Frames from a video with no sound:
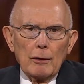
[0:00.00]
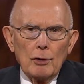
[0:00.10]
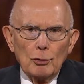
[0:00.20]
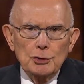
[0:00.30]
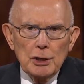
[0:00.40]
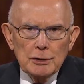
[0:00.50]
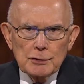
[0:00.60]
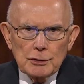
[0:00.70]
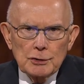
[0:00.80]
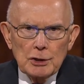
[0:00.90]
Though
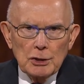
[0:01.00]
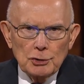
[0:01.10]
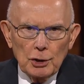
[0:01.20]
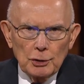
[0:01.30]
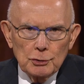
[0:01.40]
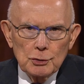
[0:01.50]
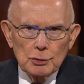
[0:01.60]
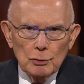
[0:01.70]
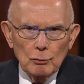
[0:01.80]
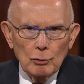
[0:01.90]
Jesus'
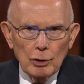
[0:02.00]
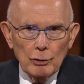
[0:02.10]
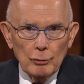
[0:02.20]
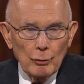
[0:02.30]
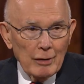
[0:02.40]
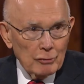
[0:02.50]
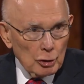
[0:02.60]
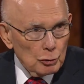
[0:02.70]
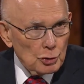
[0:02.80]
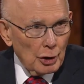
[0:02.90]
teachings were
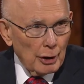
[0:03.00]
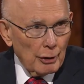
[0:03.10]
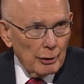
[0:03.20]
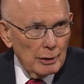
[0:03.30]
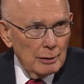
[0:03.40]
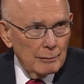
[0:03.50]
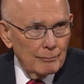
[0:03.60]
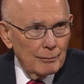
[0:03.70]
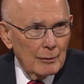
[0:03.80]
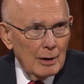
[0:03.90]
revolutionary,
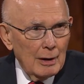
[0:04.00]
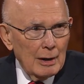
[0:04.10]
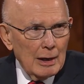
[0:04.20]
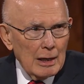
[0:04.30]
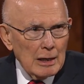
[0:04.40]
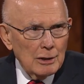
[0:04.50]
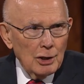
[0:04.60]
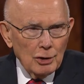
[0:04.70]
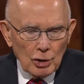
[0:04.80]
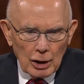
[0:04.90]
he
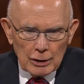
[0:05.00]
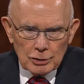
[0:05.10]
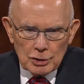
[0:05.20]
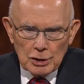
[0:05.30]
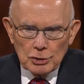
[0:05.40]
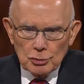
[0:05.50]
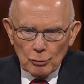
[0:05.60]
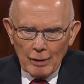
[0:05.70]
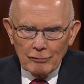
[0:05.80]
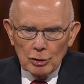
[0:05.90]
did not teach
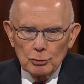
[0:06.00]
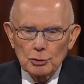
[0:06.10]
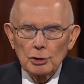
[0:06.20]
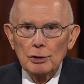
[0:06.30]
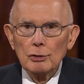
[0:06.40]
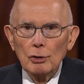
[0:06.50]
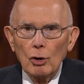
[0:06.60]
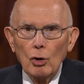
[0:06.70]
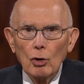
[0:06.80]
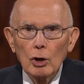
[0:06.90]
revolution
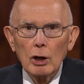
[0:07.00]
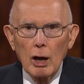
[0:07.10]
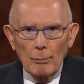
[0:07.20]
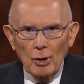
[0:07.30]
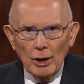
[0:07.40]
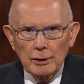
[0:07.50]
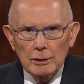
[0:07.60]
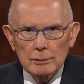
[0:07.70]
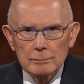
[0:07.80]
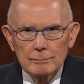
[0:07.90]
or
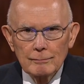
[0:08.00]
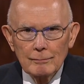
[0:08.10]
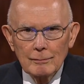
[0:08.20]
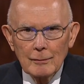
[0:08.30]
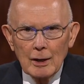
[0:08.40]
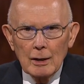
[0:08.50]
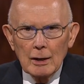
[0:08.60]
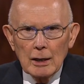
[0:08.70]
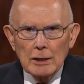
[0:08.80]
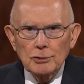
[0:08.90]
law-breaking.
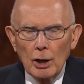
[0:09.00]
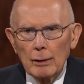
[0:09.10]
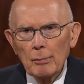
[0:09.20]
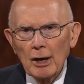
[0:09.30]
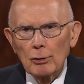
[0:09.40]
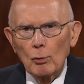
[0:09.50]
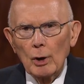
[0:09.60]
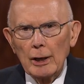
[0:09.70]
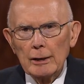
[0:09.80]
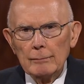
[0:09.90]
He taught a better
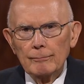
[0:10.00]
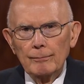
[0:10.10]
way.